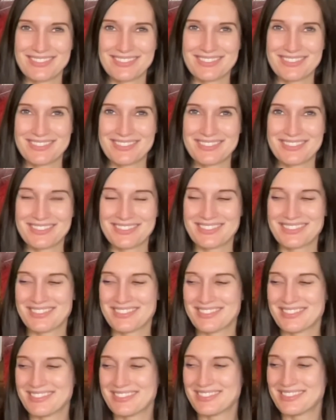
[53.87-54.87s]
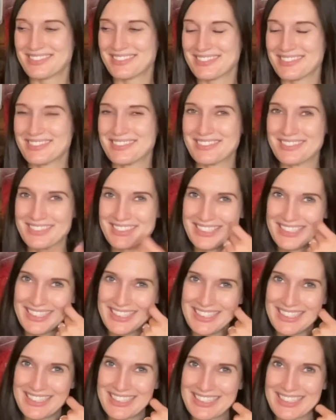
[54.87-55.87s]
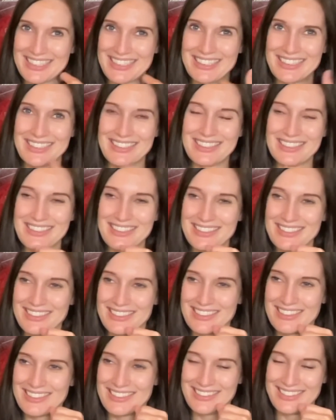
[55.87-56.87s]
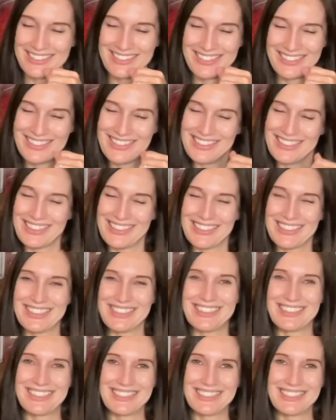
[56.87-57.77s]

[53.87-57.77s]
[no speech]